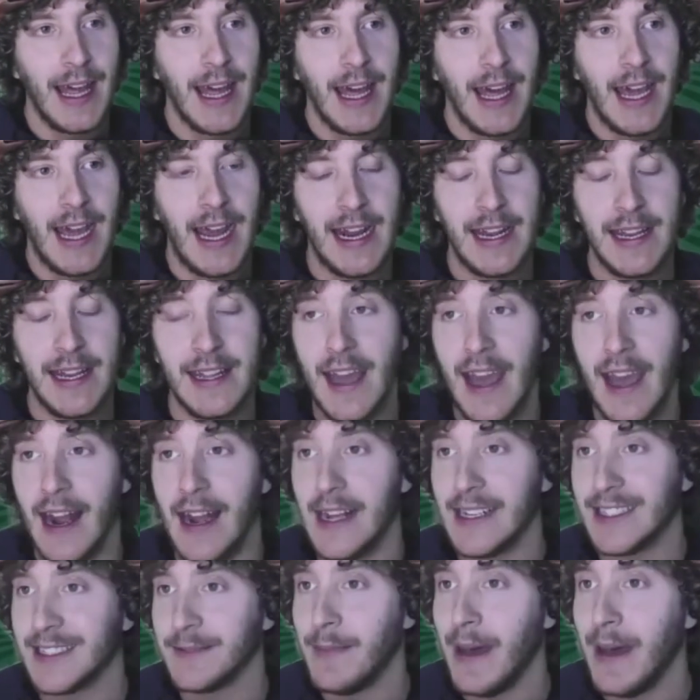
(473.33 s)
And yeah,
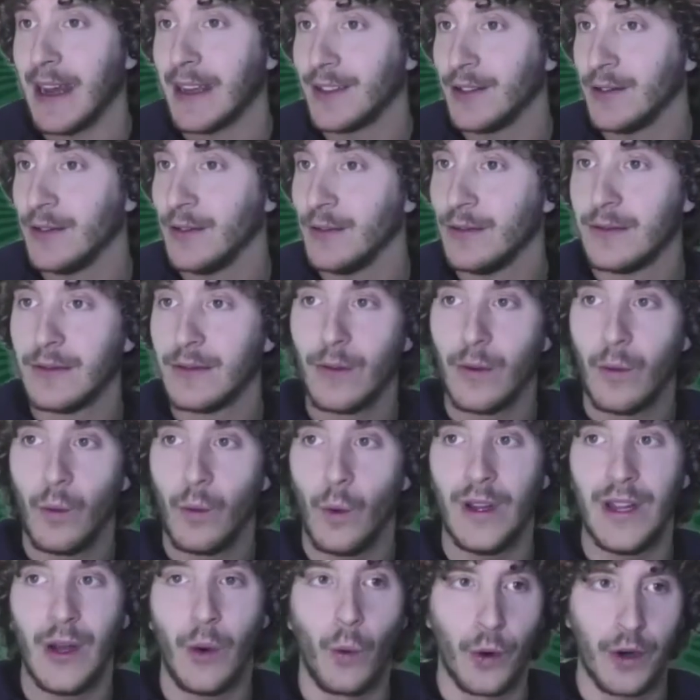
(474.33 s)
that's back to what
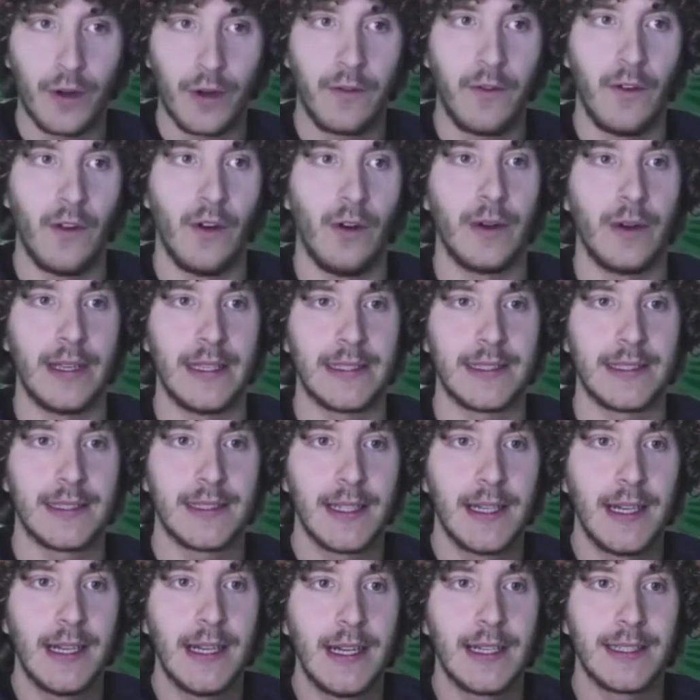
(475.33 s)
a workflow is.
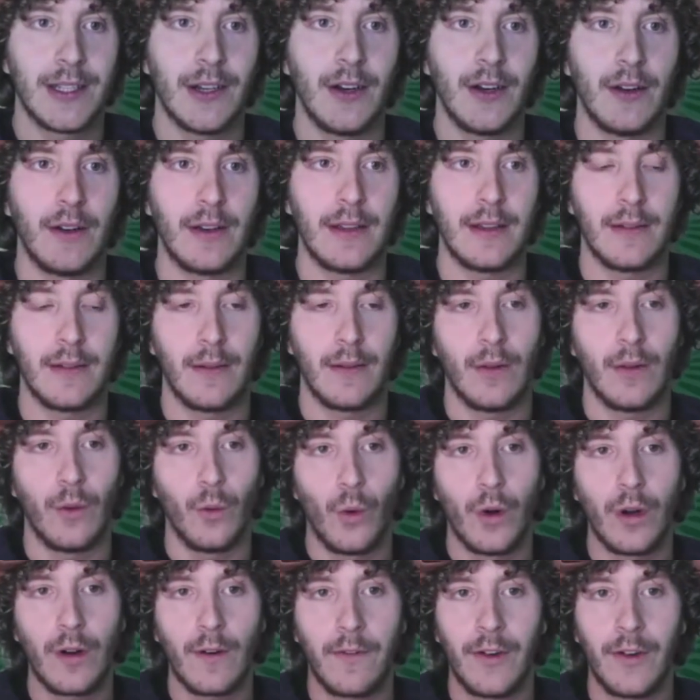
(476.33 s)
So
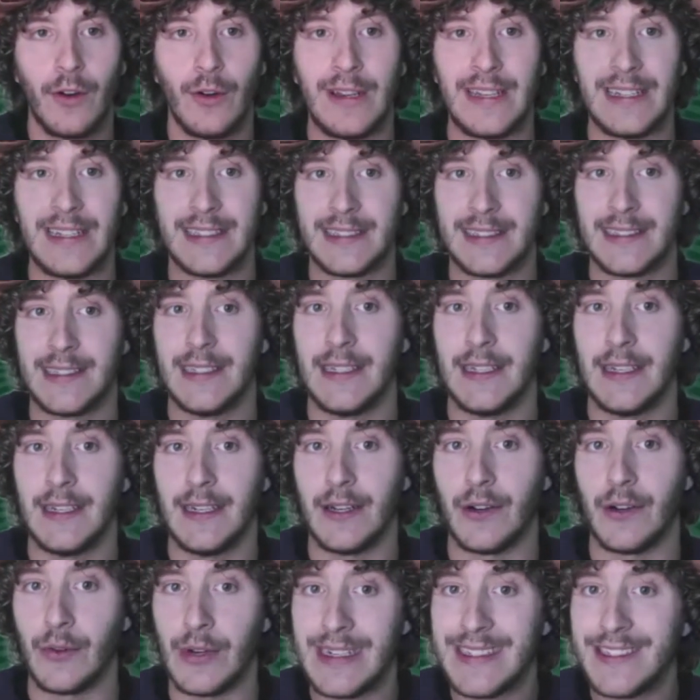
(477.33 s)
workflow is the
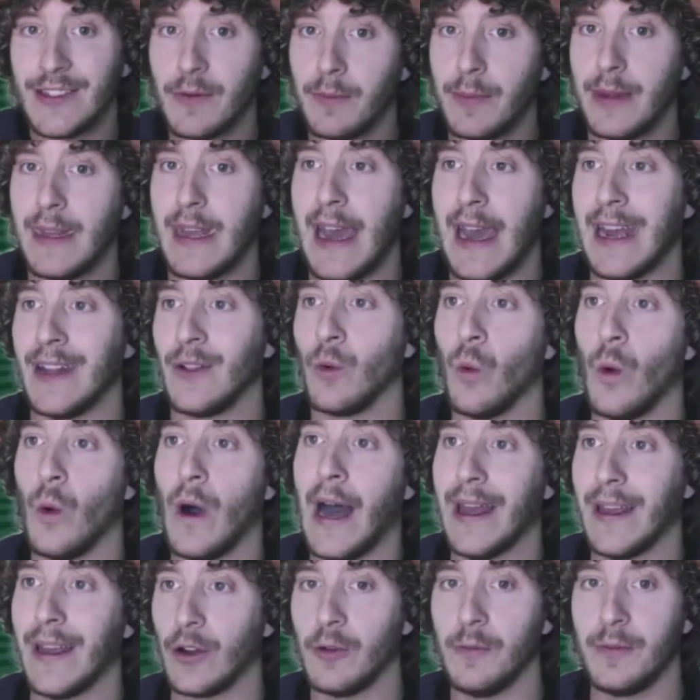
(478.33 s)
reason behind
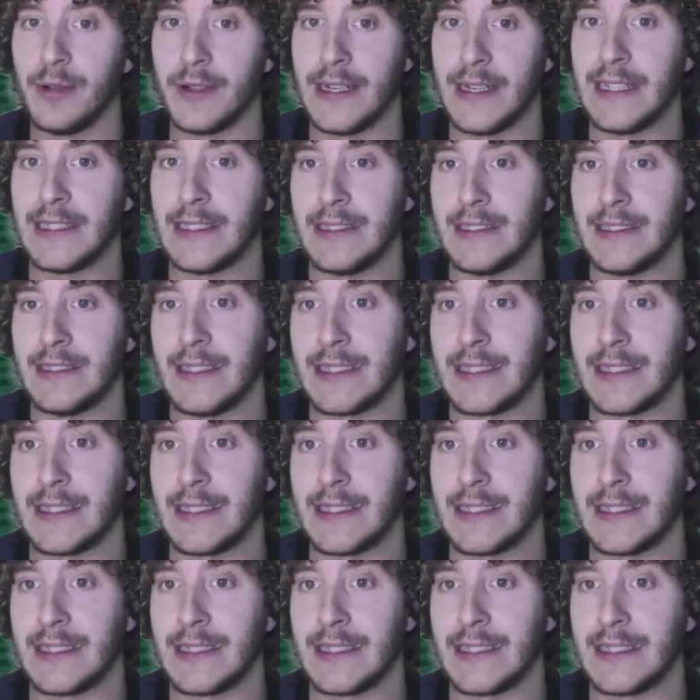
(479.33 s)
why Kubernetes